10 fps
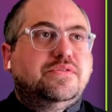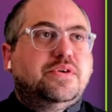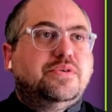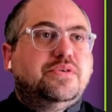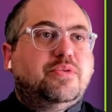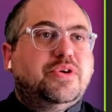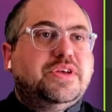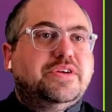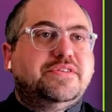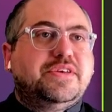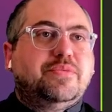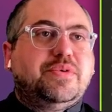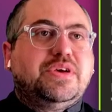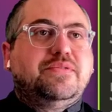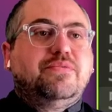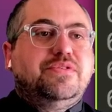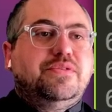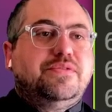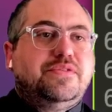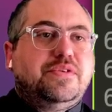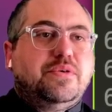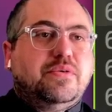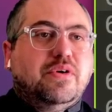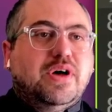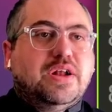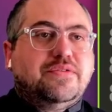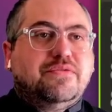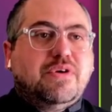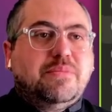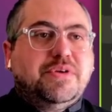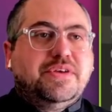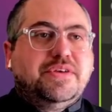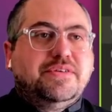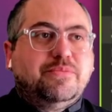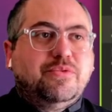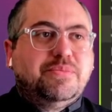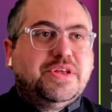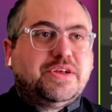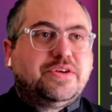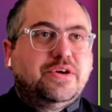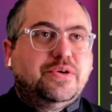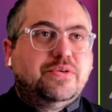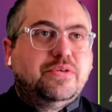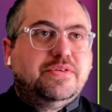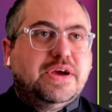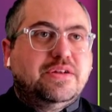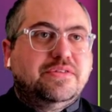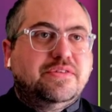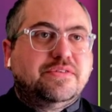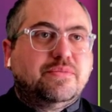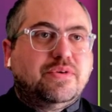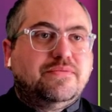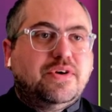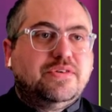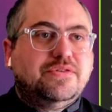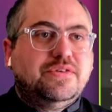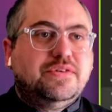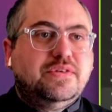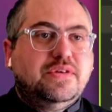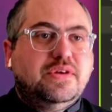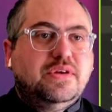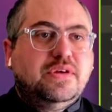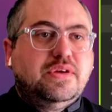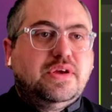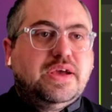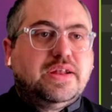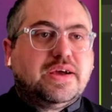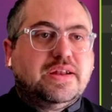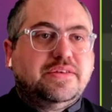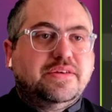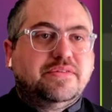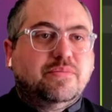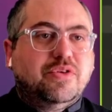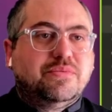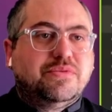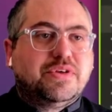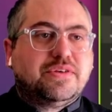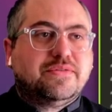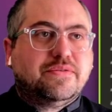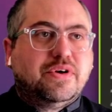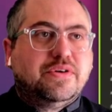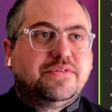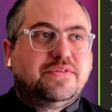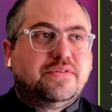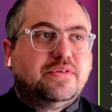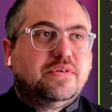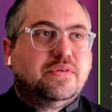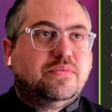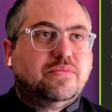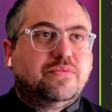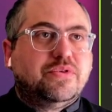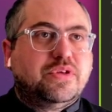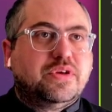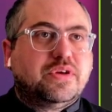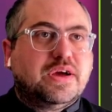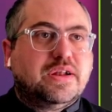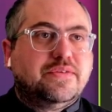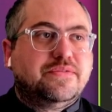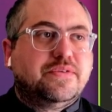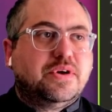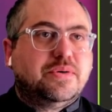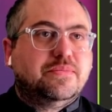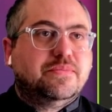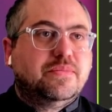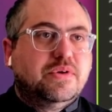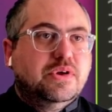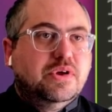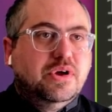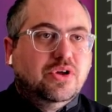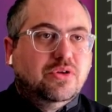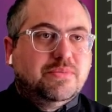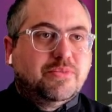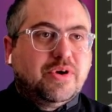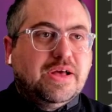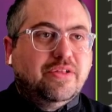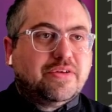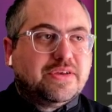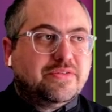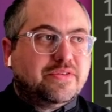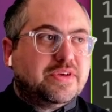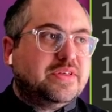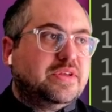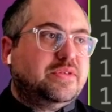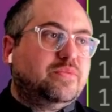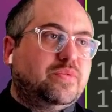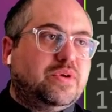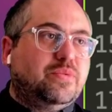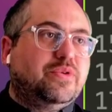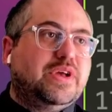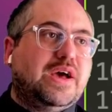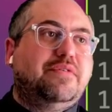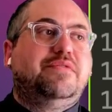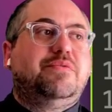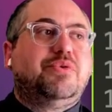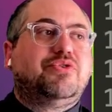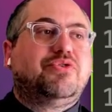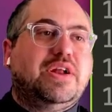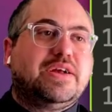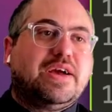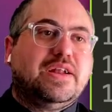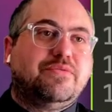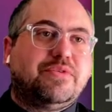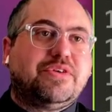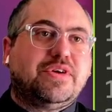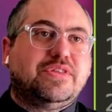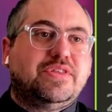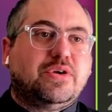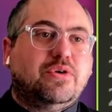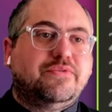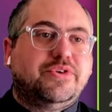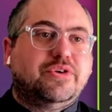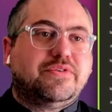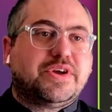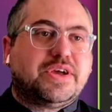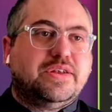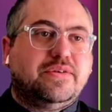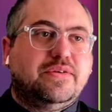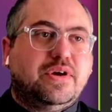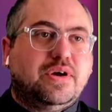So the point here is that we reduce, a lot of repeating code down into this one function, and it kind of does multiple things for us, really kind of a little bit more elegantly than we would have if we were trying to kind of recreate the thing over and over again,